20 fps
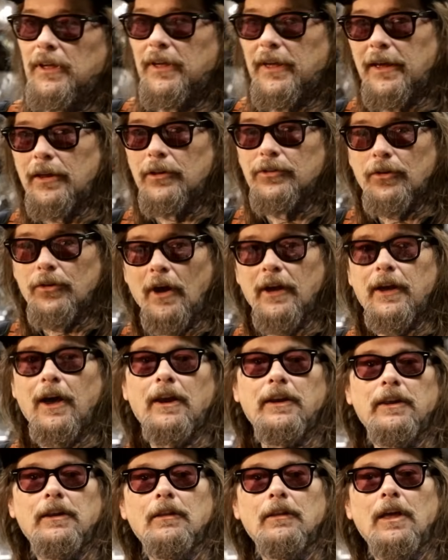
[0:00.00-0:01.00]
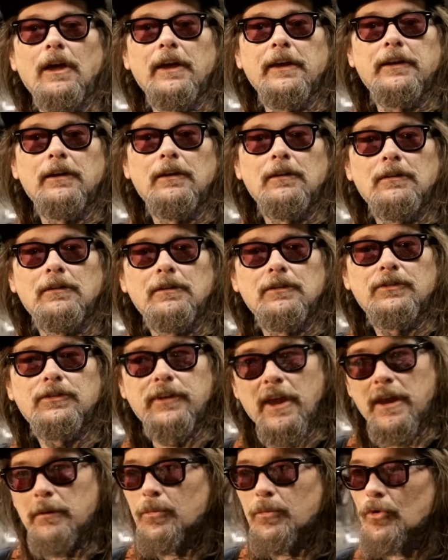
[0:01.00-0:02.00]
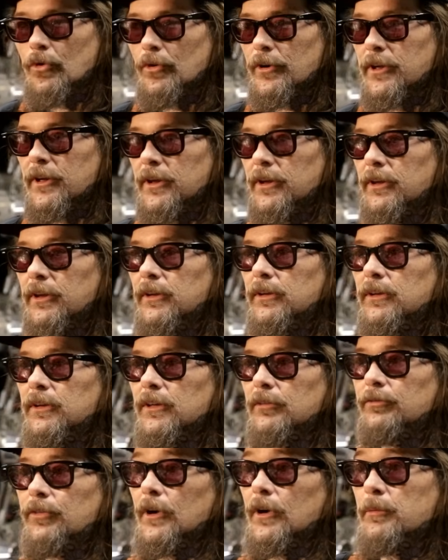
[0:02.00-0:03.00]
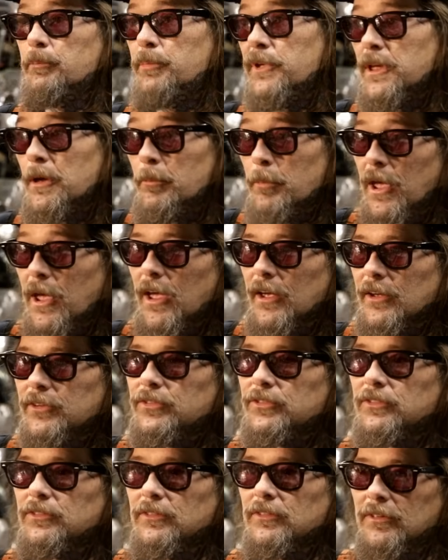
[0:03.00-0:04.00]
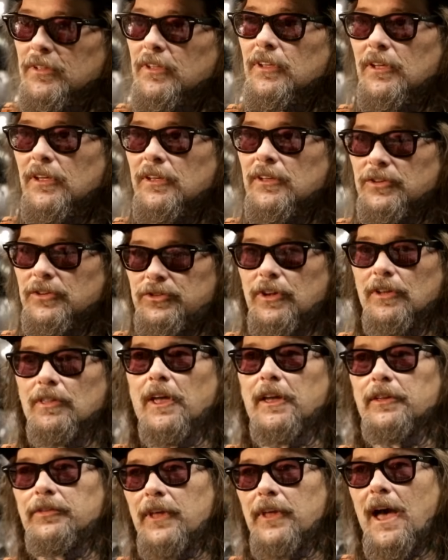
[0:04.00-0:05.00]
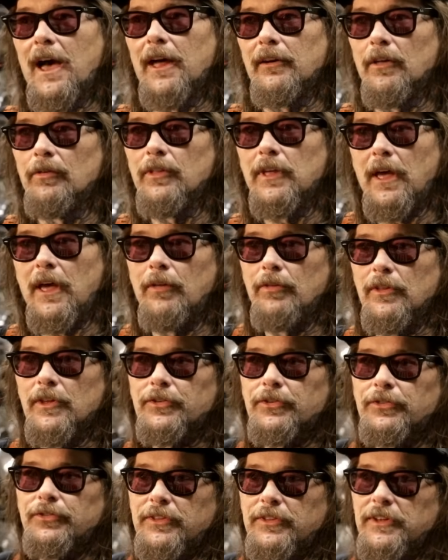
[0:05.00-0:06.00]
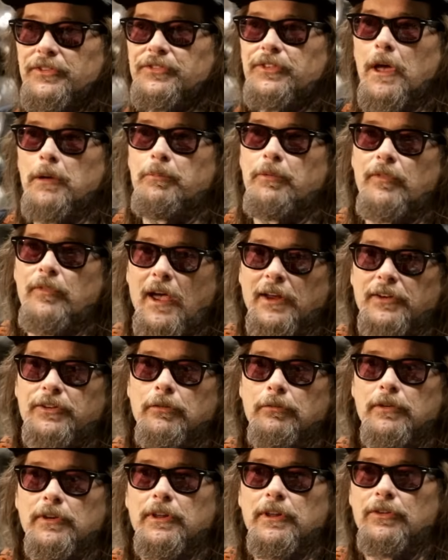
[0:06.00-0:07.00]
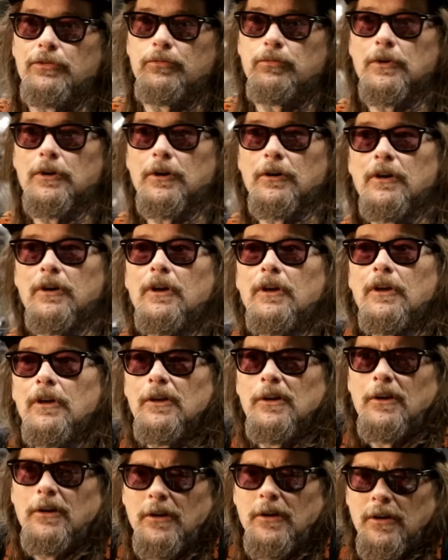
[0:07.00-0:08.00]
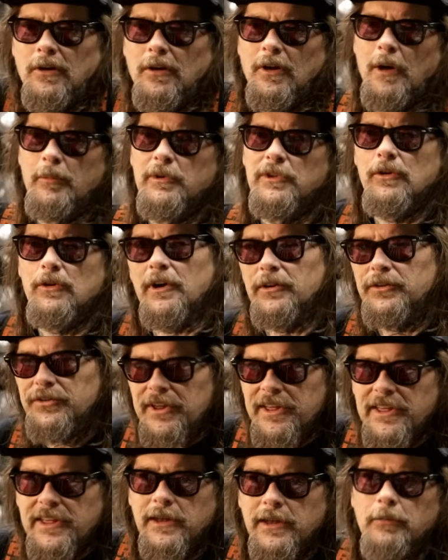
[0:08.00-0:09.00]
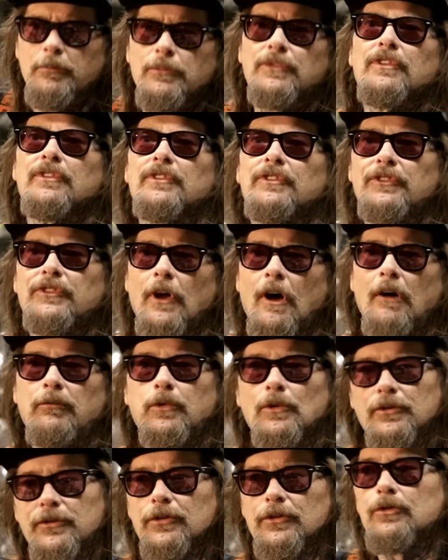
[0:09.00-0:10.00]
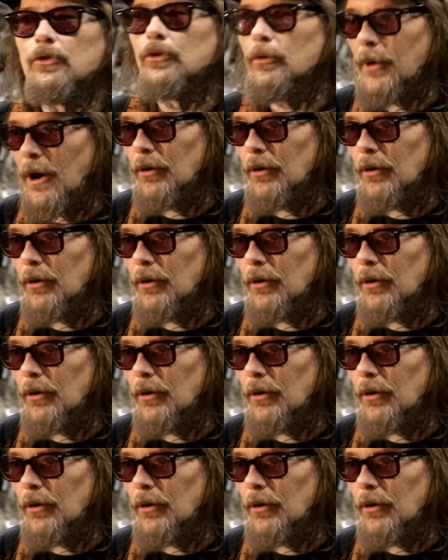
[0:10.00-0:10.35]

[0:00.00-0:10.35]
And so I got into like skateboarding and fucking BMX, shit like that, and these type of activities were, I mean, you had teams and stuff, which is cool